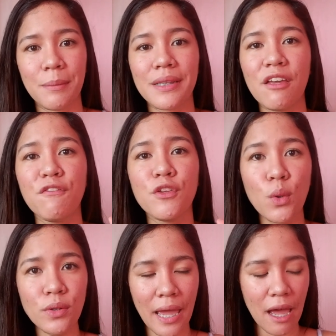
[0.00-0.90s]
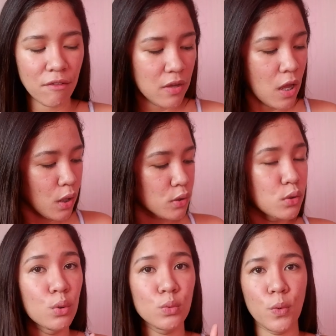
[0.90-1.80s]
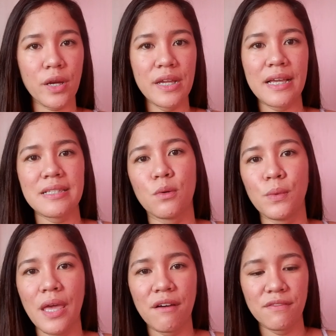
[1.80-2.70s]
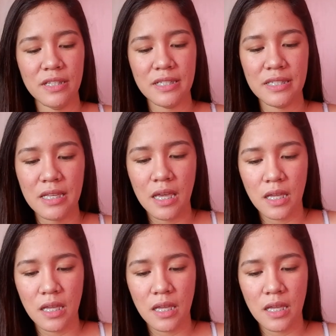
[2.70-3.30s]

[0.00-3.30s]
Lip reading: But if you don't have, don't worry kasi we have this